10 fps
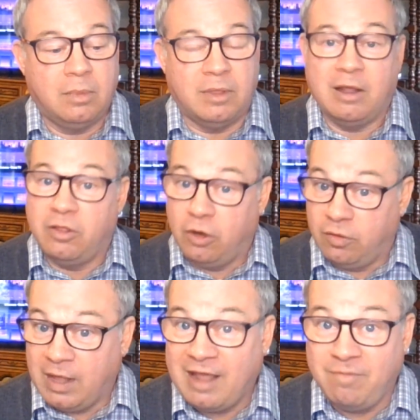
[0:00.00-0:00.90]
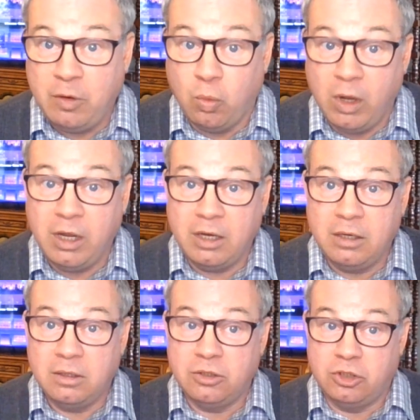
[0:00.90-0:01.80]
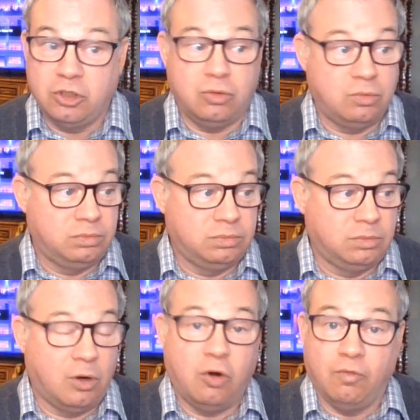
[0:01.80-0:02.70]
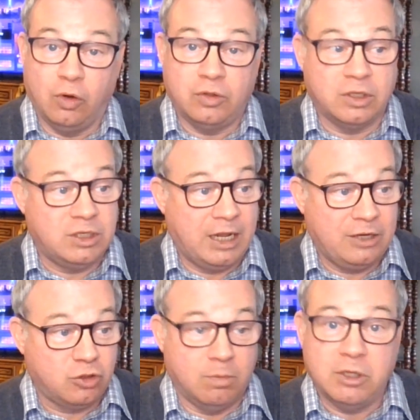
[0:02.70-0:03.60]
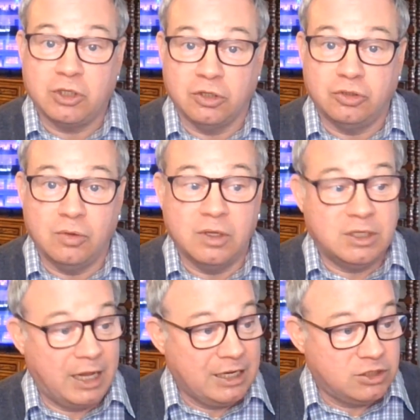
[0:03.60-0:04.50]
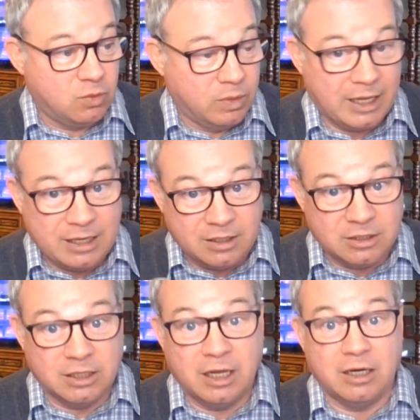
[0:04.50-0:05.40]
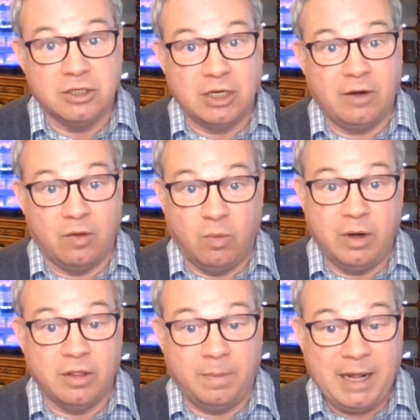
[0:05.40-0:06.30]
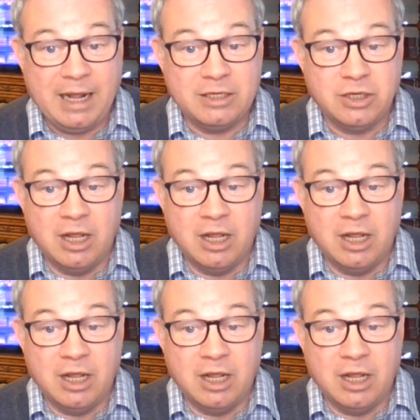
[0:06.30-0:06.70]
They have been willing to overlook the text or misconstrue the text when they did get a desire they want in the past,